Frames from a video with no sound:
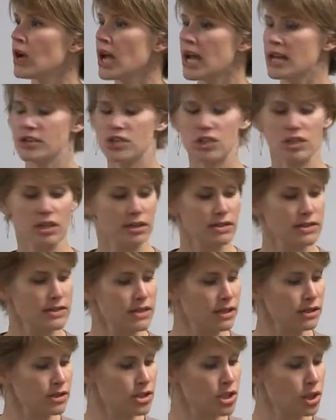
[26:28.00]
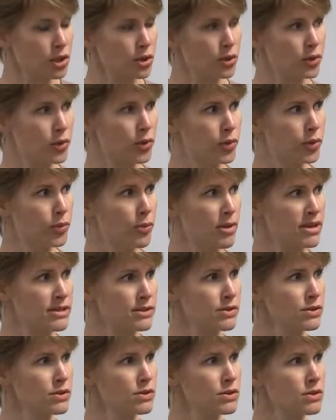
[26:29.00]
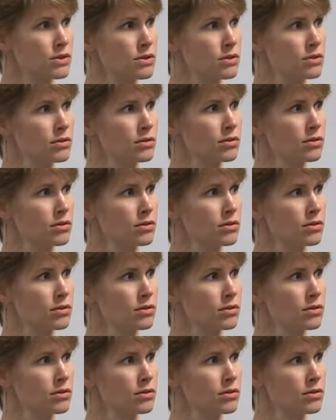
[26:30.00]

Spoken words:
and shunts it to muscles.